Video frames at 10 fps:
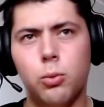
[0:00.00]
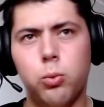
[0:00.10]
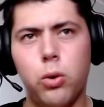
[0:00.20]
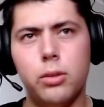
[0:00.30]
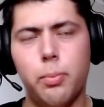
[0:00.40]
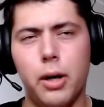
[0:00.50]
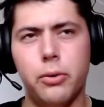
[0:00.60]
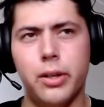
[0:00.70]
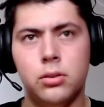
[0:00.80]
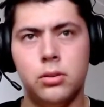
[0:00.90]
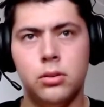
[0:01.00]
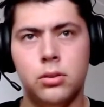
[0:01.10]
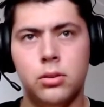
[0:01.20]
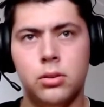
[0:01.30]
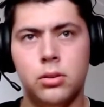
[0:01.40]
What power?
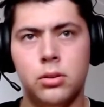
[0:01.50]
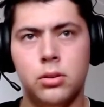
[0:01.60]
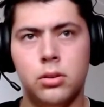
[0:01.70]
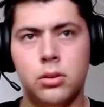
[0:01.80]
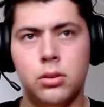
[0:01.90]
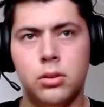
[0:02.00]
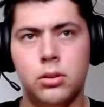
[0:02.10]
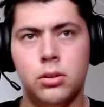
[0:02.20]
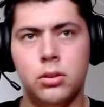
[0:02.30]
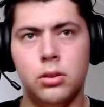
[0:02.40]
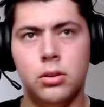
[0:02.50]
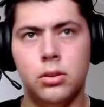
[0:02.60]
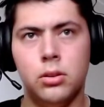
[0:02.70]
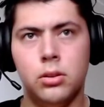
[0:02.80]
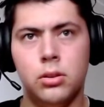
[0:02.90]

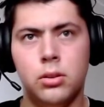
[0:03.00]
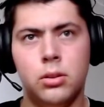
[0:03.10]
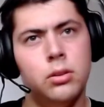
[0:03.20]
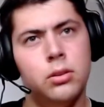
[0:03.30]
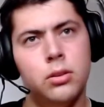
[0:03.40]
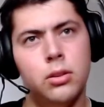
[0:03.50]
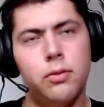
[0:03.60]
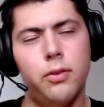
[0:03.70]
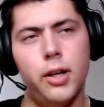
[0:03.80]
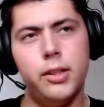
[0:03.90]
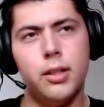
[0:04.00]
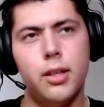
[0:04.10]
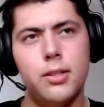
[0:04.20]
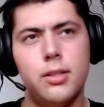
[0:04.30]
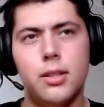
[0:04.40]
The fight
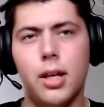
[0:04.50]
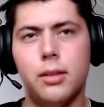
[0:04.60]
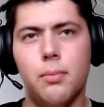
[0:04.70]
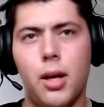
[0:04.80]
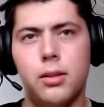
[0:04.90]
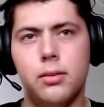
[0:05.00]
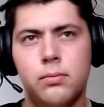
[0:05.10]
against that man.